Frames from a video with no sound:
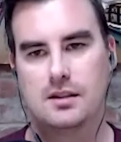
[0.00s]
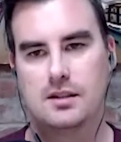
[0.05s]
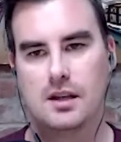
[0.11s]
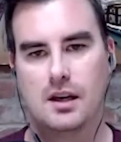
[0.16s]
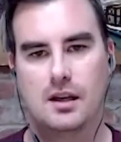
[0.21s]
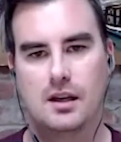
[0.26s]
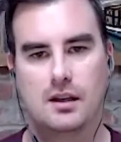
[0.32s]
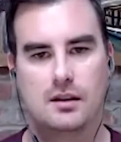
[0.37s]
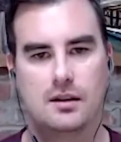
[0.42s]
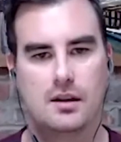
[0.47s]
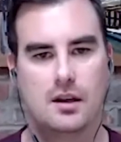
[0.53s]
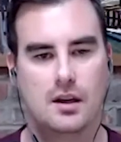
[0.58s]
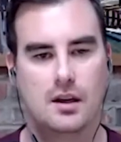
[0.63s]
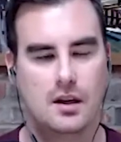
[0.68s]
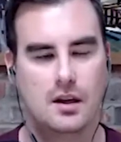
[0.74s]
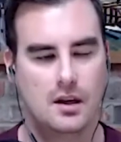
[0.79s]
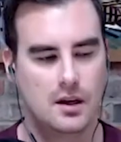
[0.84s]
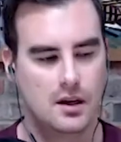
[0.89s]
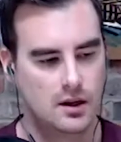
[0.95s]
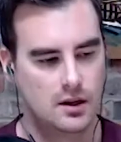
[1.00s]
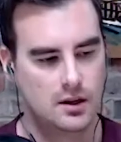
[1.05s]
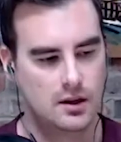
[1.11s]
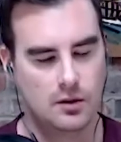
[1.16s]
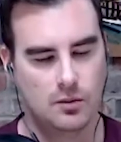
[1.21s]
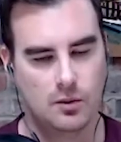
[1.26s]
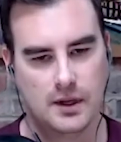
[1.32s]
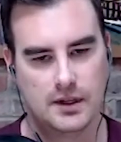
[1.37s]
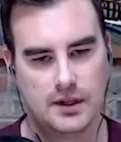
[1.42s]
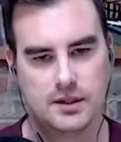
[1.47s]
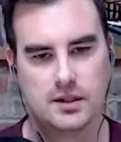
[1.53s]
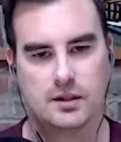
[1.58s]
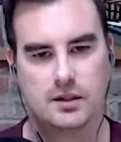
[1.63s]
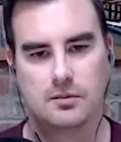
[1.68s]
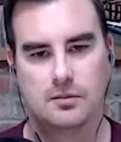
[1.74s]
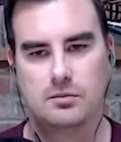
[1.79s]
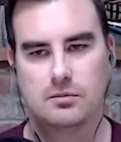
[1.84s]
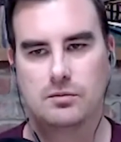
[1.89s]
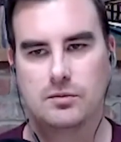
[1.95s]
uh, that wants
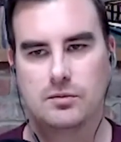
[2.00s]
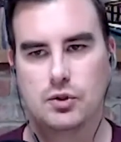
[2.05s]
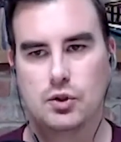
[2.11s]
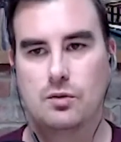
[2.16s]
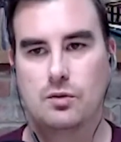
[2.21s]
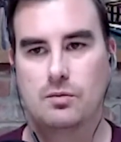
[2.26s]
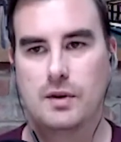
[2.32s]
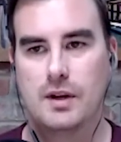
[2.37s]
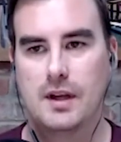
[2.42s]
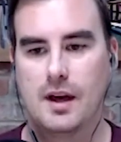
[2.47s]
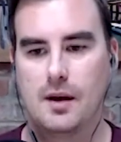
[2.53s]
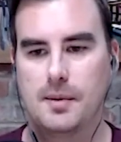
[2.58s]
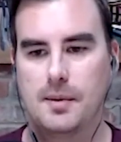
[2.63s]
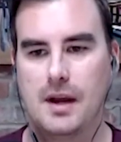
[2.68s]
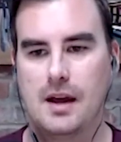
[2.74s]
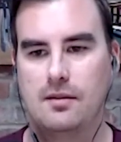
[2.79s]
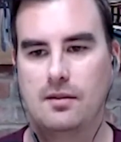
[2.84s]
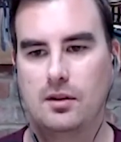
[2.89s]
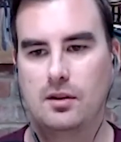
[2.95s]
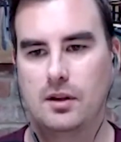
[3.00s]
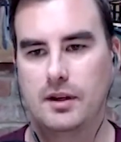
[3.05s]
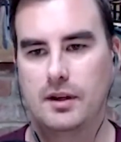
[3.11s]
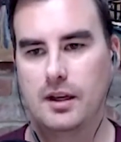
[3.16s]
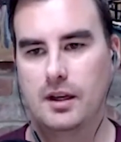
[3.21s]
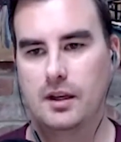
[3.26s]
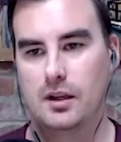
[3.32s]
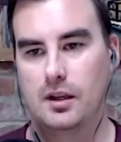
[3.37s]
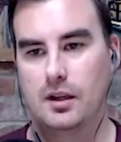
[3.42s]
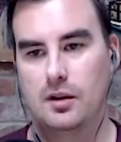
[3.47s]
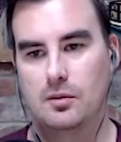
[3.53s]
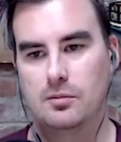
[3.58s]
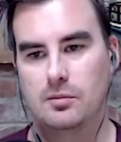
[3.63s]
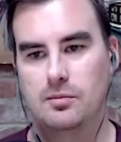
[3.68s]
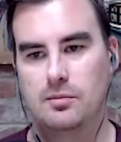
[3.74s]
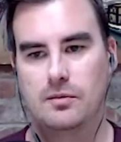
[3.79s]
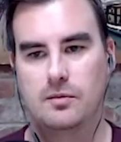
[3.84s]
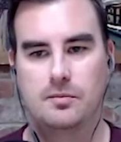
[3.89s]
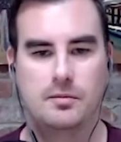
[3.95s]
to sort of re-up and have a look at you know
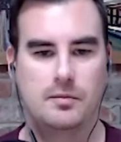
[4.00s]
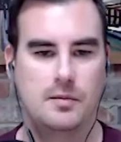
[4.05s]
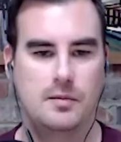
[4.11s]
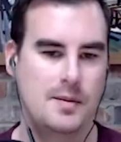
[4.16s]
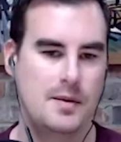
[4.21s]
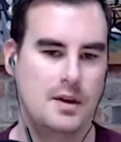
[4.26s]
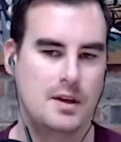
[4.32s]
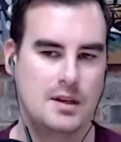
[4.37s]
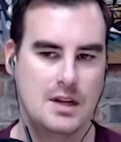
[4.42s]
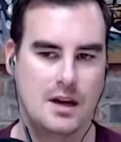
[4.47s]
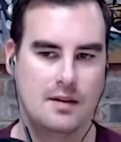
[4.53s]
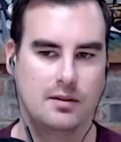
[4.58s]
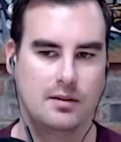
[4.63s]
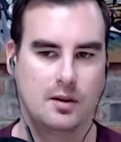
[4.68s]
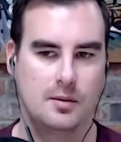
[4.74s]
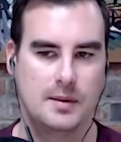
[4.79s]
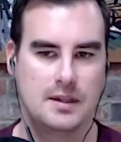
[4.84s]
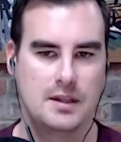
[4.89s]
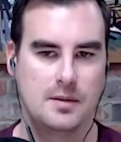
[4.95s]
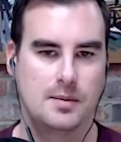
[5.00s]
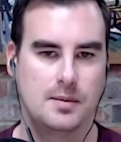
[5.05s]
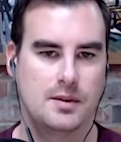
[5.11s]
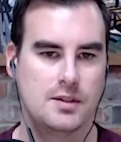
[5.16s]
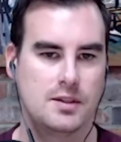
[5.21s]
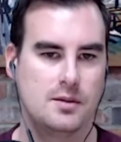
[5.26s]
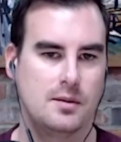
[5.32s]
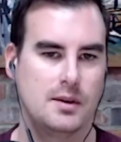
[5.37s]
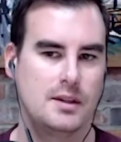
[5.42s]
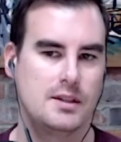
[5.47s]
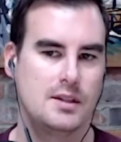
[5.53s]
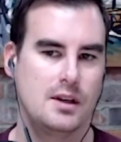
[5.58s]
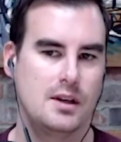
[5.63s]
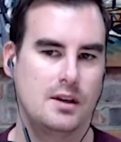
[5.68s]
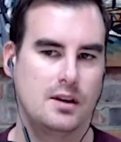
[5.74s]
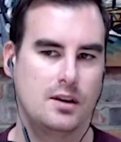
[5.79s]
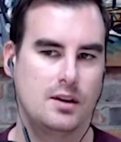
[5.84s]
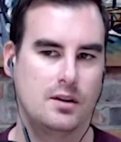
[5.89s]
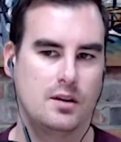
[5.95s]
maybe you can dive a little bit deeper see what
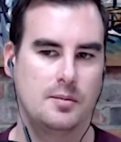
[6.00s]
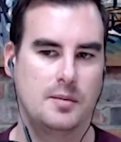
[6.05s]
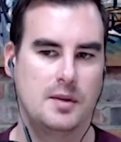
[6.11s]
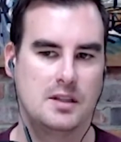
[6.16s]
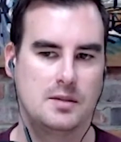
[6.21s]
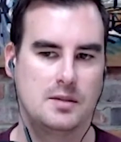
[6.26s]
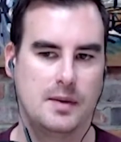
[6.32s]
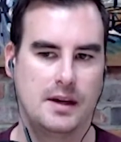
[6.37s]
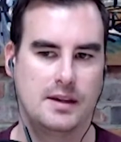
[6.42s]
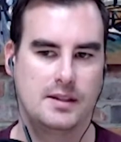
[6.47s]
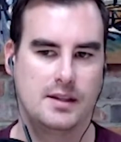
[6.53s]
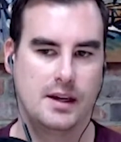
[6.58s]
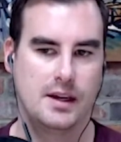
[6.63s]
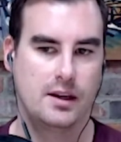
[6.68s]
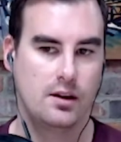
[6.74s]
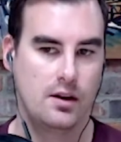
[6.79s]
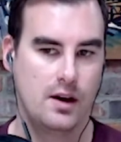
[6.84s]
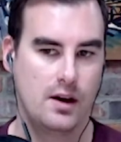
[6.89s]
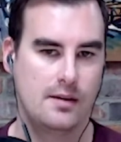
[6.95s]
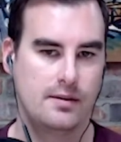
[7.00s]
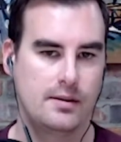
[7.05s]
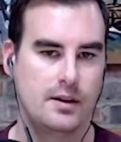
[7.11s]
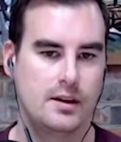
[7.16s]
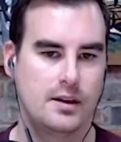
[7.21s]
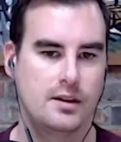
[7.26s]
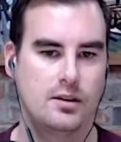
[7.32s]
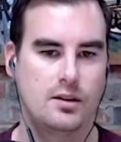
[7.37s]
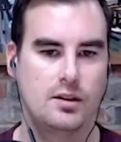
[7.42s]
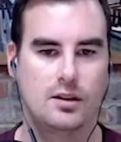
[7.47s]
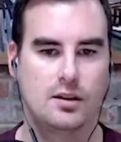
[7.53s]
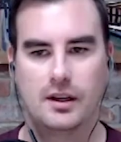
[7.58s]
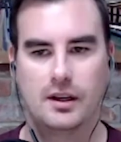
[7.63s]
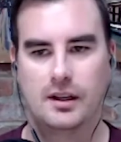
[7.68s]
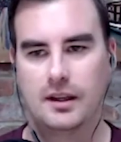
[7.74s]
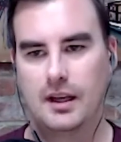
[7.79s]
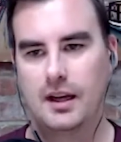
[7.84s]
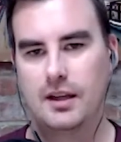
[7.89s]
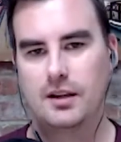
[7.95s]
uh, Karan means by psychographic you can
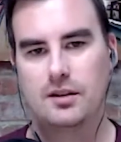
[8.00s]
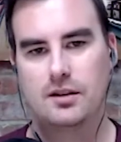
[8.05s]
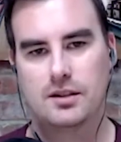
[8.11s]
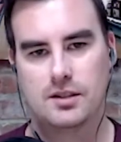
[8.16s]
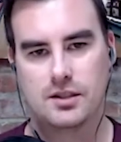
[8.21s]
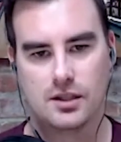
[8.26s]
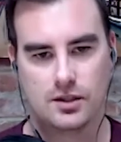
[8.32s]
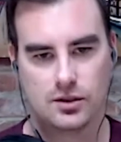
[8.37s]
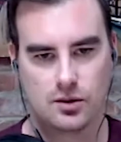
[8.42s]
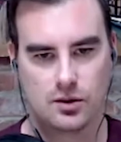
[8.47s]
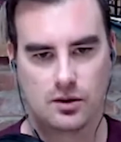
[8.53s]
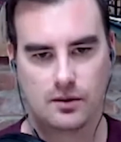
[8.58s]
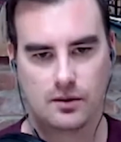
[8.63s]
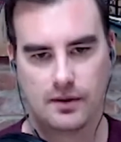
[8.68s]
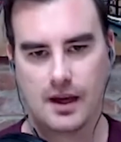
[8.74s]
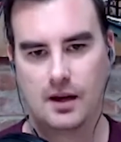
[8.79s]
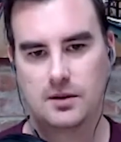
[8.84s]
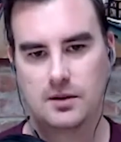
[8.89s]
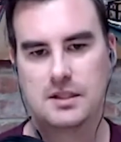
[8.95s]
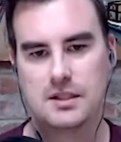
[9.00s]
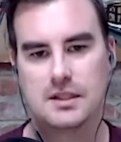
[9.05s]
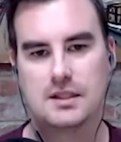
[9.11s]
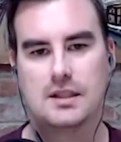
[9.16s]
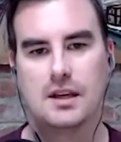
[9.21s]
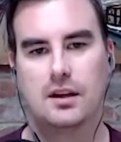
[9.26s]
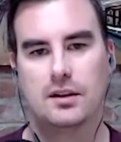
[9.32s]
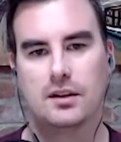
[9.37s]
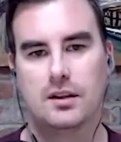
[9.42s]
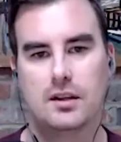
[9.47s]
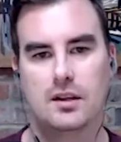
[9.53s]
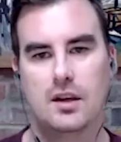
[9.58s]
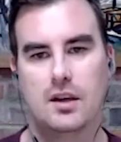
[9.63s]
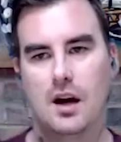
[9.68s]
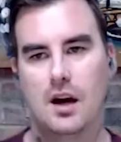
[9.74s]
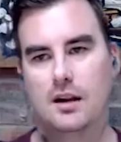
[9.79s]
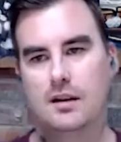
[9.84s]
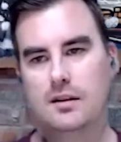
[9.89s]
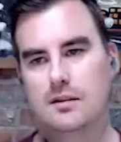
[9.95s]
look at that you can see sort of how detailed he
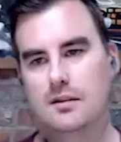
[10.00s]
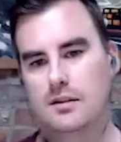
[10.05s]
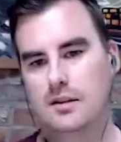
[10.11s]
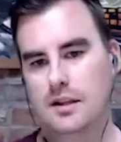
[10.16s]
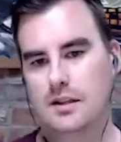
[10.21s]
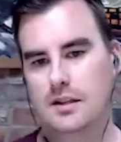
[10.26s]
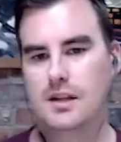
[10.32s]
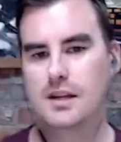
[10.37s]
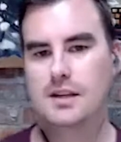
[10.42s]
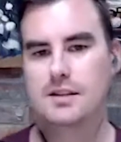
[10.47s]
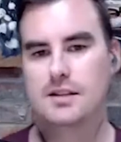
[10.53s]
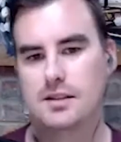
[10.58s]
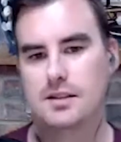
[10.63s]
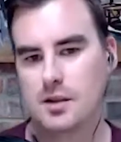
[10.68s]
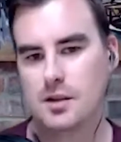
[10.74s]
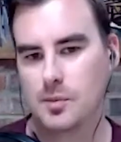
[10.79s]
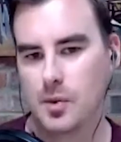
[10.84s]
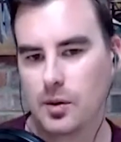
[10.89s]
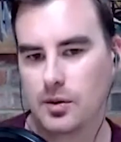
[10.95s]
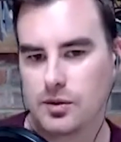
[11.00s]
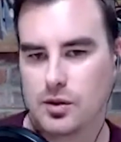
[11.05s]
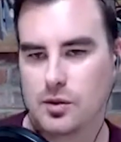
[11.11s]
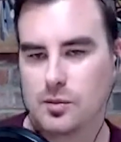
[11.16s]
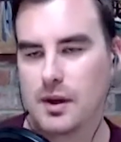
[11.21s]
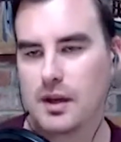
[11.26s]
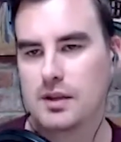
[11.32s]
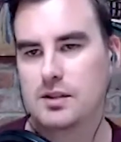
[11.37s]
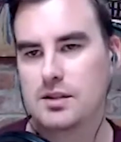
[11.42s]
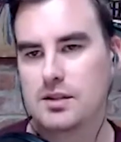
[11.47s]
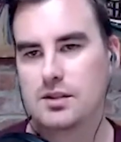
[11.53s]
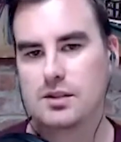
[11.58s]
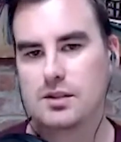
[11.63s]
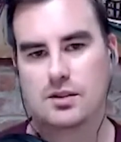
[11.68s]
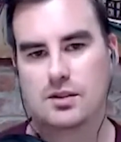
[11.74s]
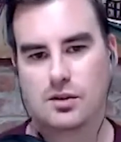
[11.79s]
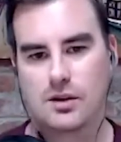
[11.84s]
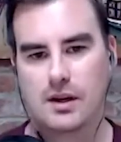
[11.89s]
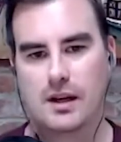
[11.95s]
got it's nice and simple two pages
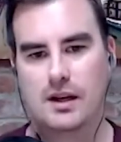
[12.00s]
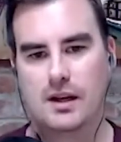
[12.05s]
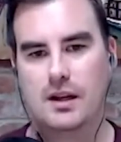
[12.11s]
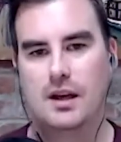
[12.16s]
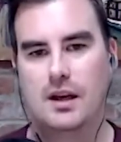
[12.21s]
it's great